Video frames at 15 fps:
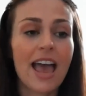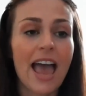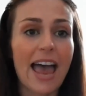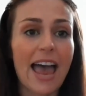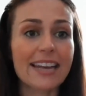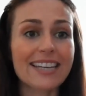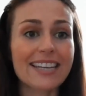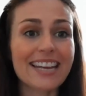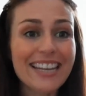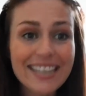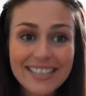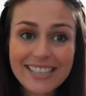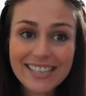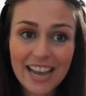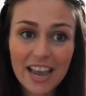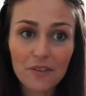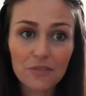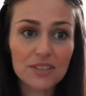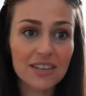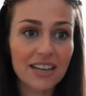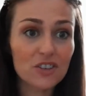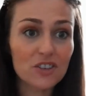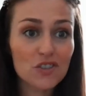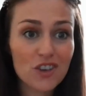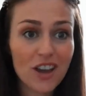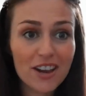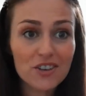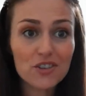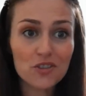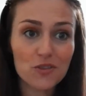And ETFs,
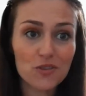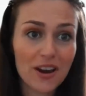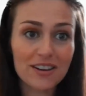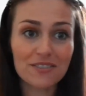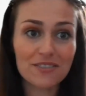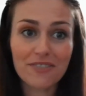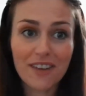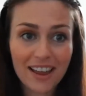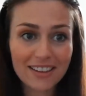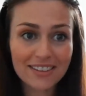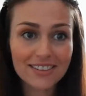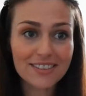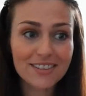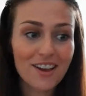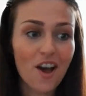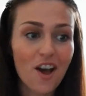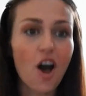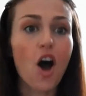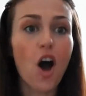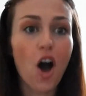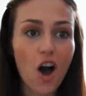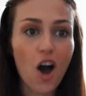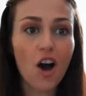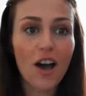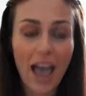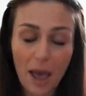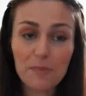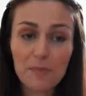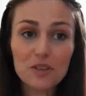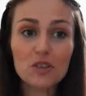exchange traded funds,
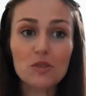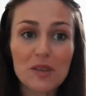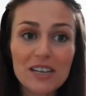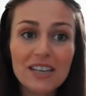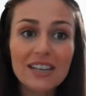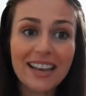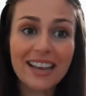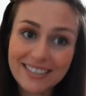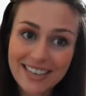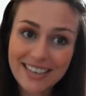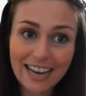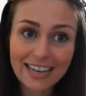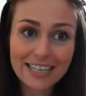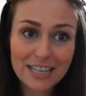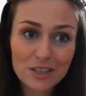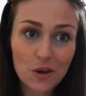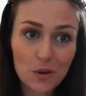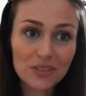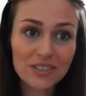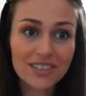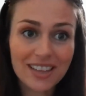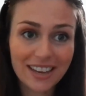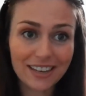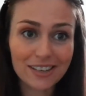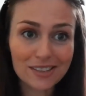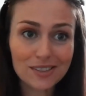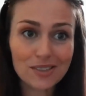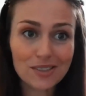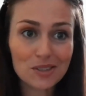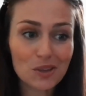happen to be exactly those
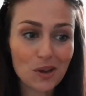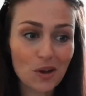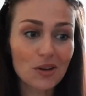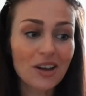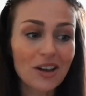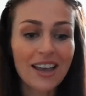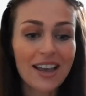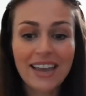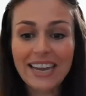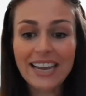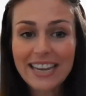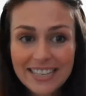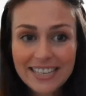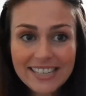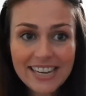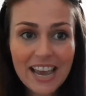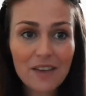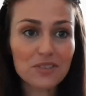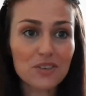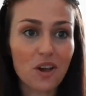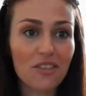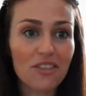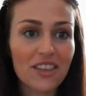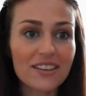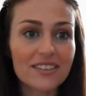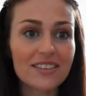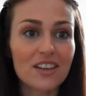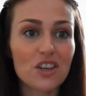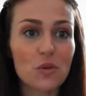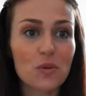things. So ETFs are things
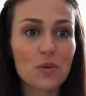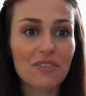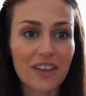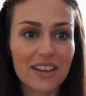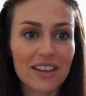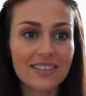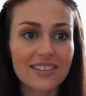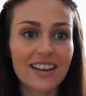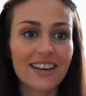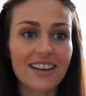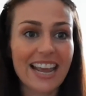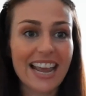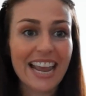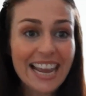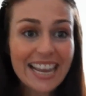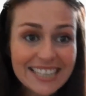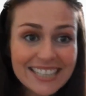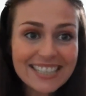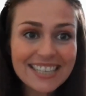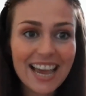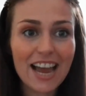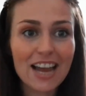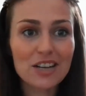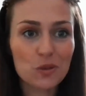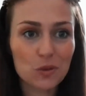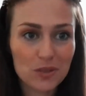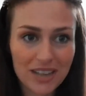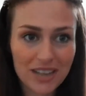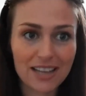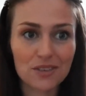that you invest in inside your
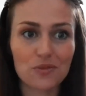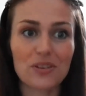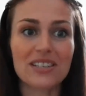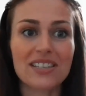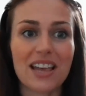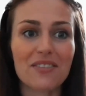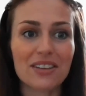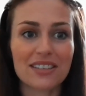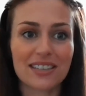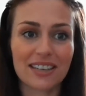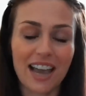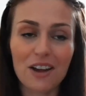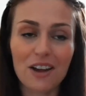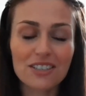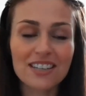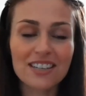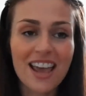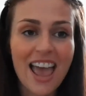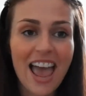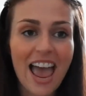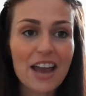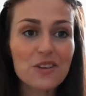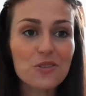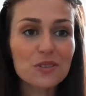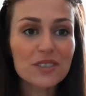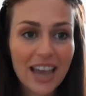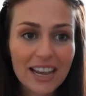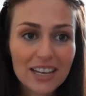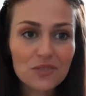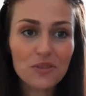tax-free savings account, and your
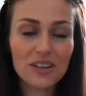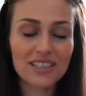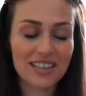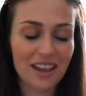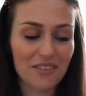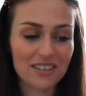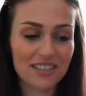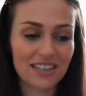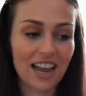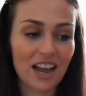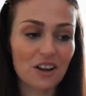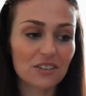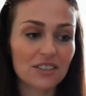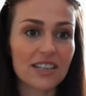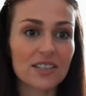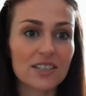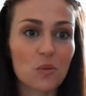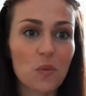tax-free savings account is a